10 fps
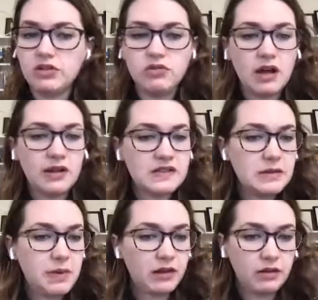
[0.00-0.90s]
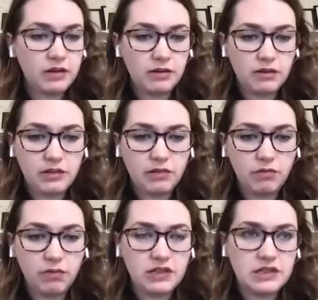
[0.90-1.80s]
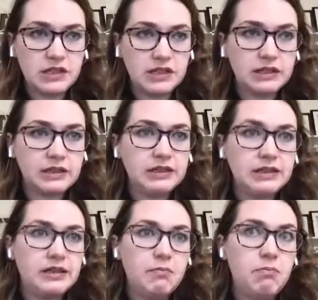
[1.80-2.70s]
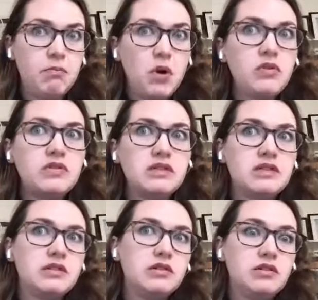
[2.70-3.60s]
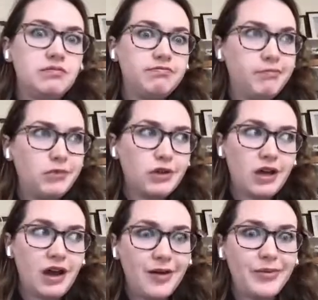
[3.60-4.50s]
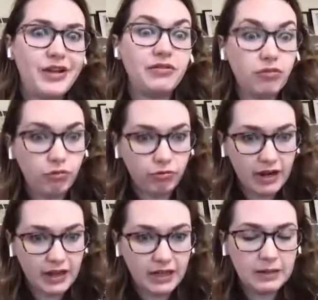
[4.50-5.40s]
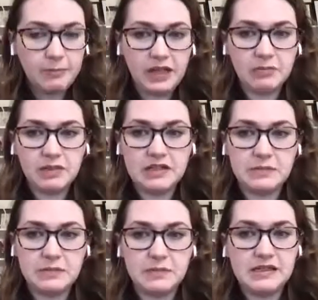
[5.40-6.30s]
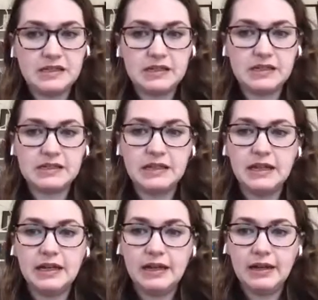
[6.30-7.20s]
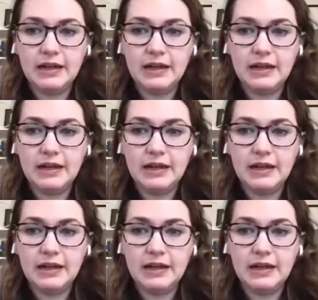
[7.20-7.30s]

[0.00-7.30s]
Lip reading: We do not see pelargonidin, which is the most common red pigment species.